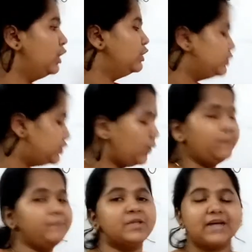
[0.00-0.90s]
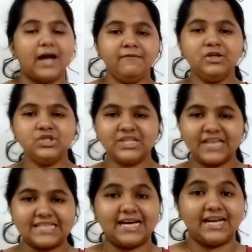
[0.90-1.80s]
So converging
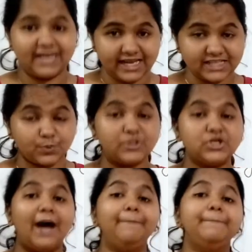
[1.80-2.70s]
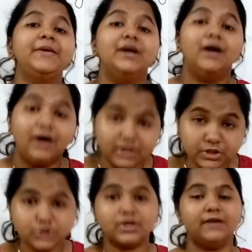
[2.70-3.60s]
rays are rays which appear to
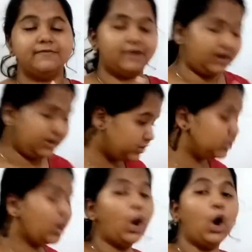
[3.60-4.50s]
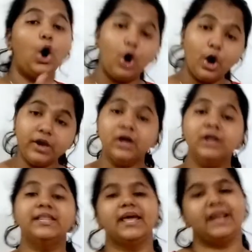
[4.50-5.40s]
converge or
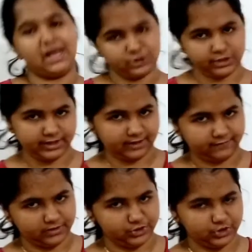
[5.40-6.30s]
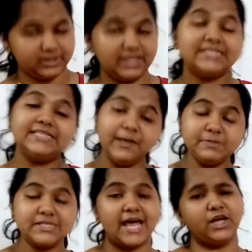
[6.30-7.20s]
they are actually converging. They seems
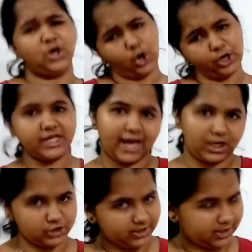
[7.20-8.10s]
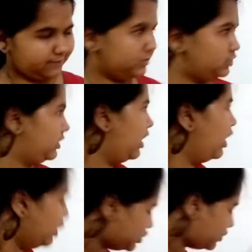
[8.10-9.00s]
like or they are actually converging.
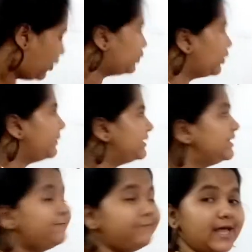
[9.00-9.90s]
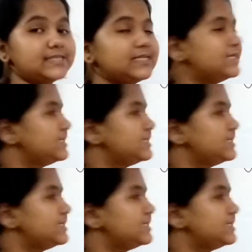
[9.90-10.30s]
So what will be the difference in this